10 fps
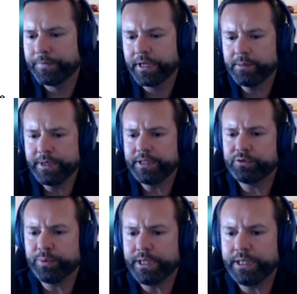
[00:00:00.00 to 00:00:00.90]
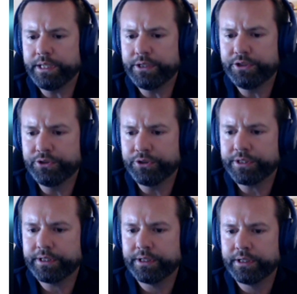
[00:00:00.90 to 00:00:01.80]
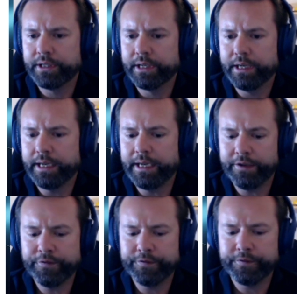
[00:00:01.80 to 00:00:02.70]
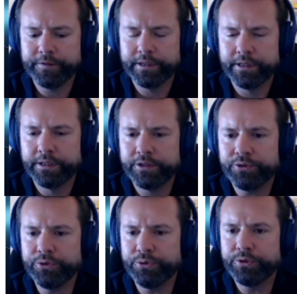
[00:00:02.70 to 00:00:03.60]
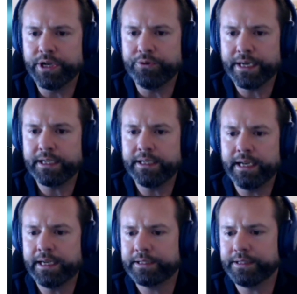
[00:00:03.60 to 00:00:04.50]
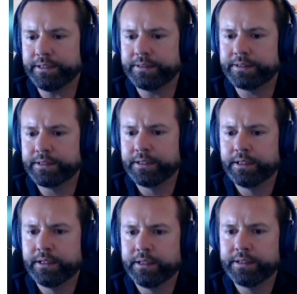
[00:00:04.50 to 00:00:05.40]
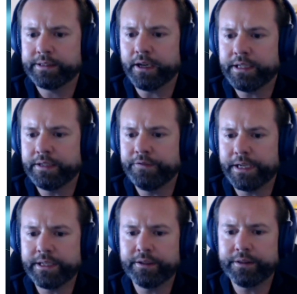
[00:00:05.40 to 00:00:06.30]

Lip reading: It means we do not have to directly access side affecting